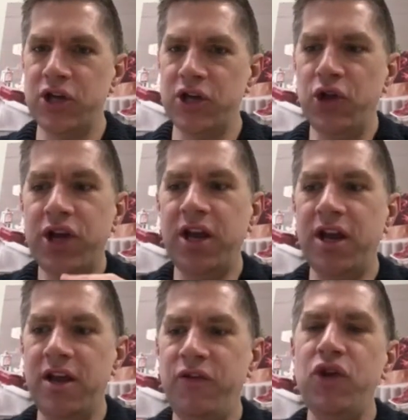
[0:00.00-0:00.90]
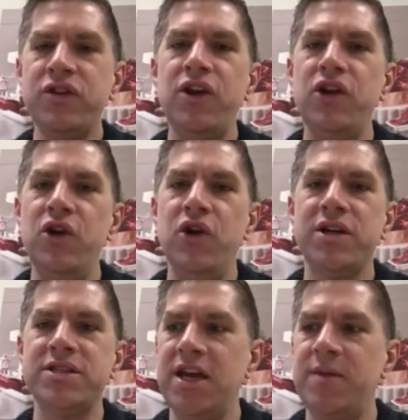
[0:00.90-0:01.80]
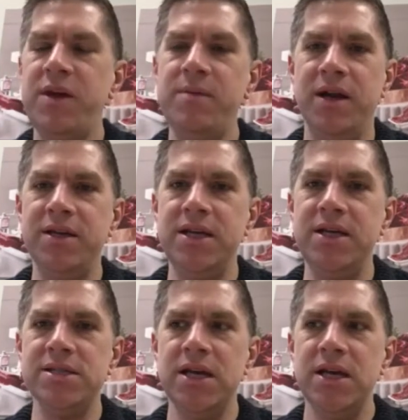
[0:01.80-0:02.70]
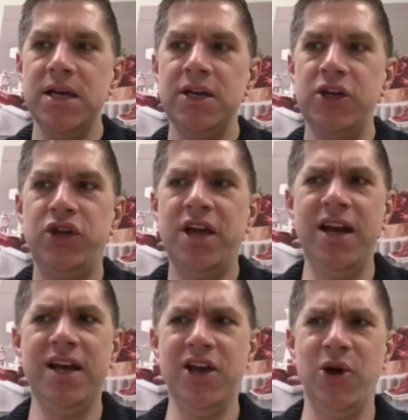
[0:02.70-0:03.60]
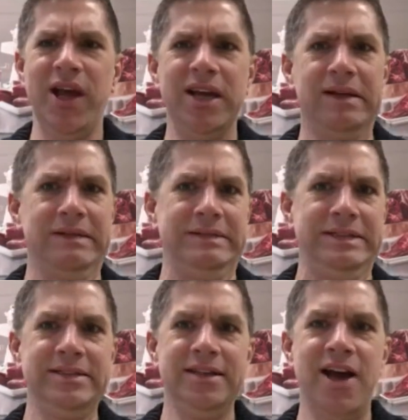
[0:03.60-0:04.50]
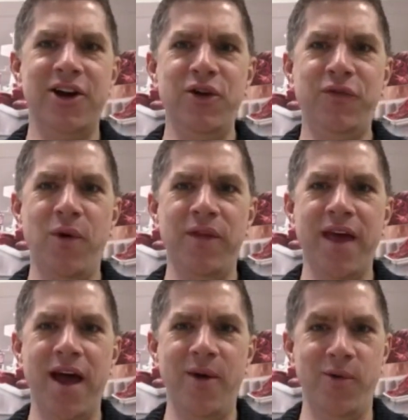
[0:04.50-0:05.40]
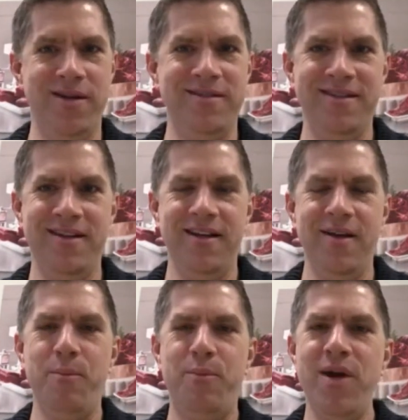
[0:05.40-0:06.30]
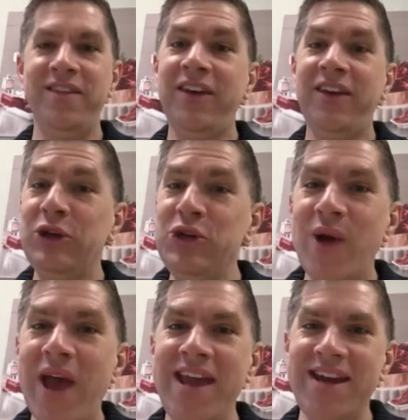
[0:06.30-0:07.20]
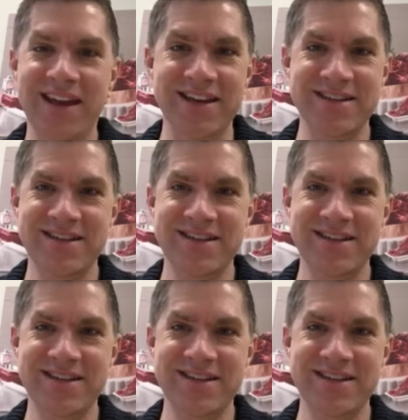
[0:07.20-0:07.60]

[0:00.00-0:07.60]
So you look at it, if you looked at a New York steak Piedmontese, you'd kind of go like, I don't know if I want that one until you ate it.